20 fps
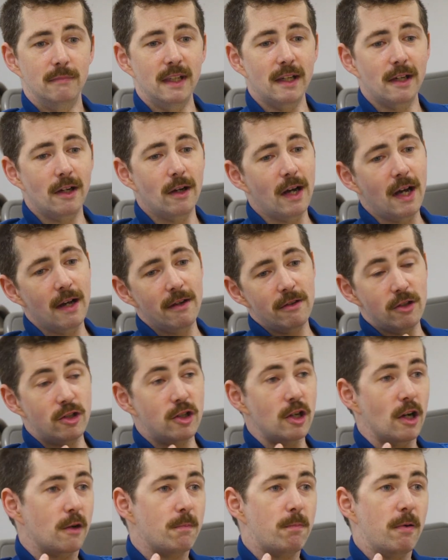You know,
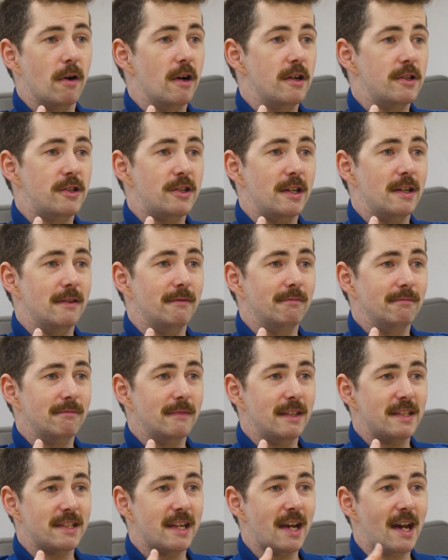Chuck Person,
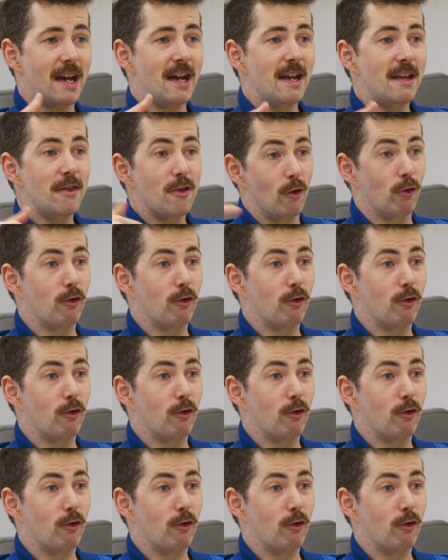this guy, the